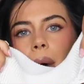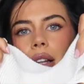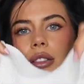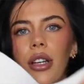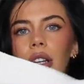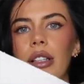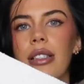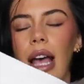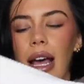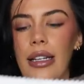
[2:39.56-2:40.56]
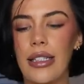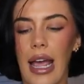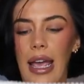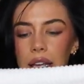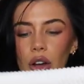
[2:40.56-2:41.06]
buttons and
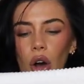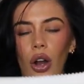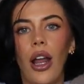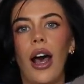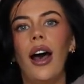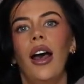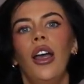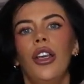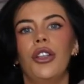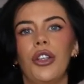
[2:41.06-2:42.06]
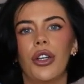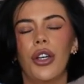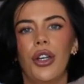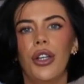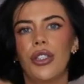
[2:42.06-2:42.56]
a collar you
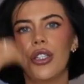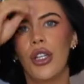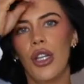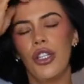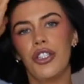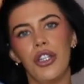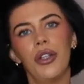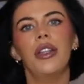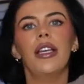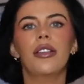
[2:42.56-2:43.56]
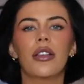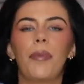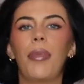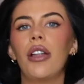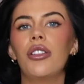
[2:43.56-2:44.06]
could do this
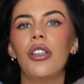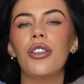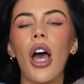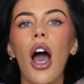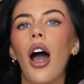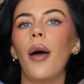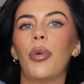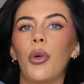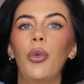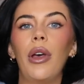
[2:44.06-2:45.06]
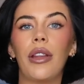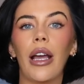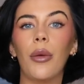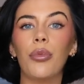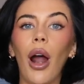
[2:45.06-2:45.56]
buttoned up with
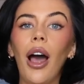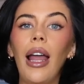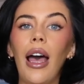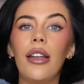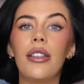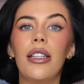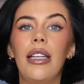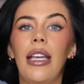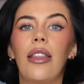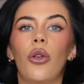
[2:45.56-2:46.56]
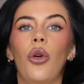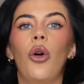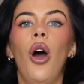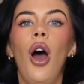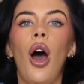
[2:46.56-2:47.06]
like a bralette underneath
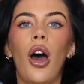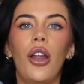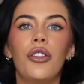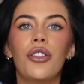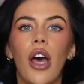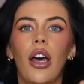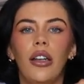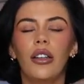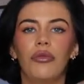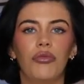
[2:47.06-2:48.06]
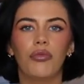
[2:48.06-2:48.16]
or undone